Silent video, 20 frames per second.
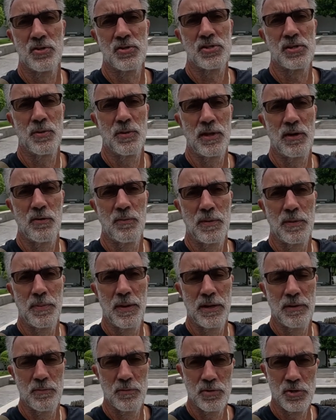Some of that will be
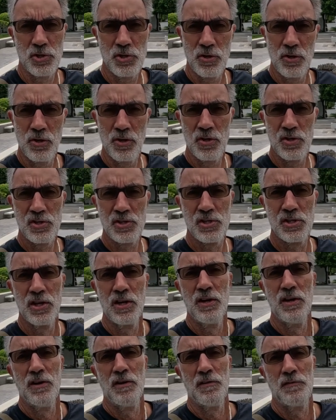paid in insurance.
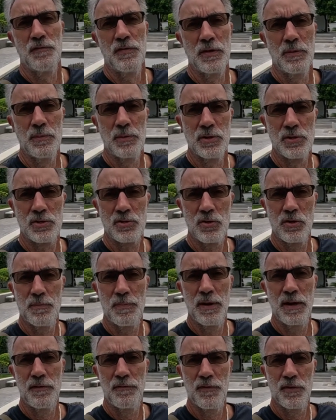FEMA is going
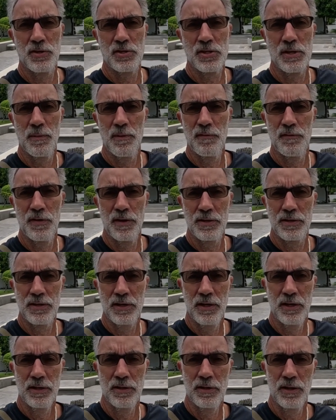to pay for some of it,
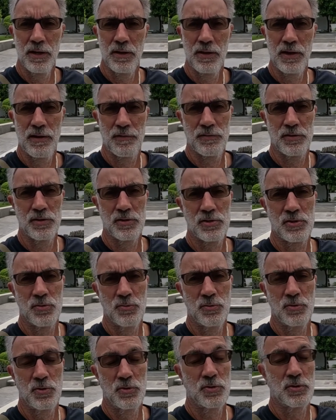and they have
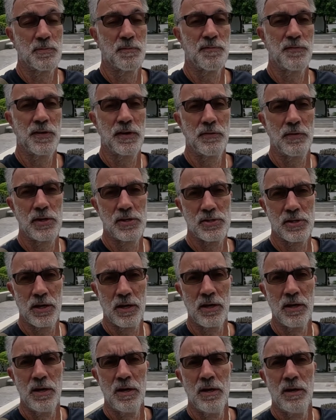to do some
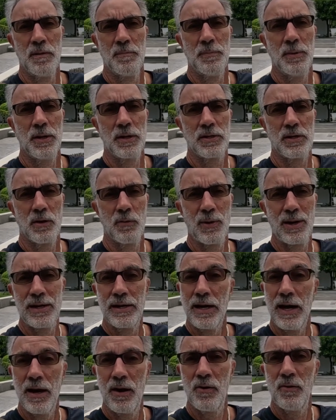fundraising. But
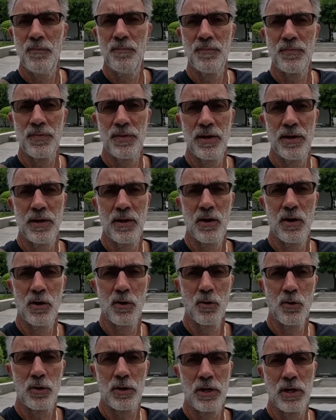right now, they
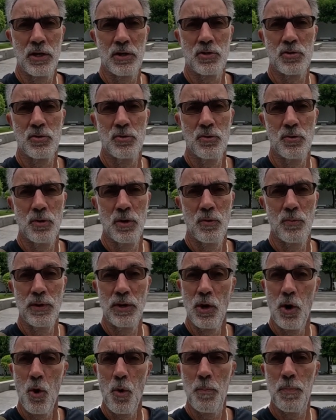are looking to
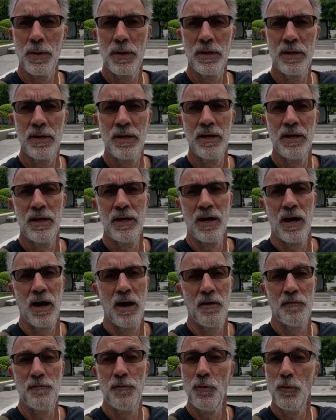reopen
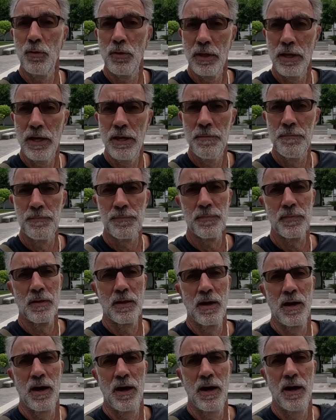fully,
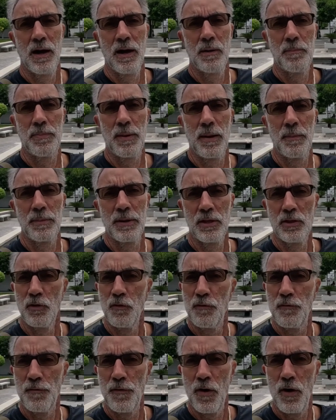probably in
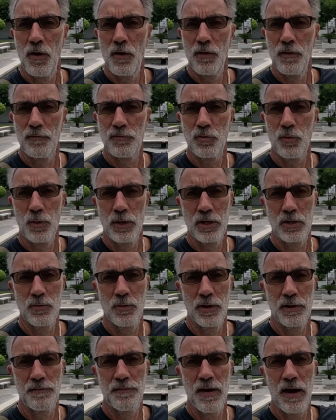the fall of
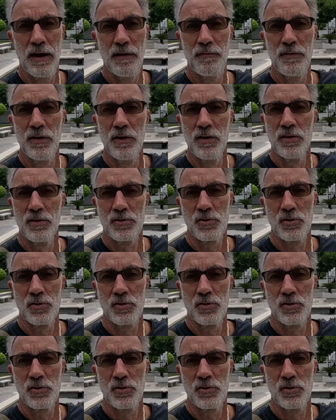2025.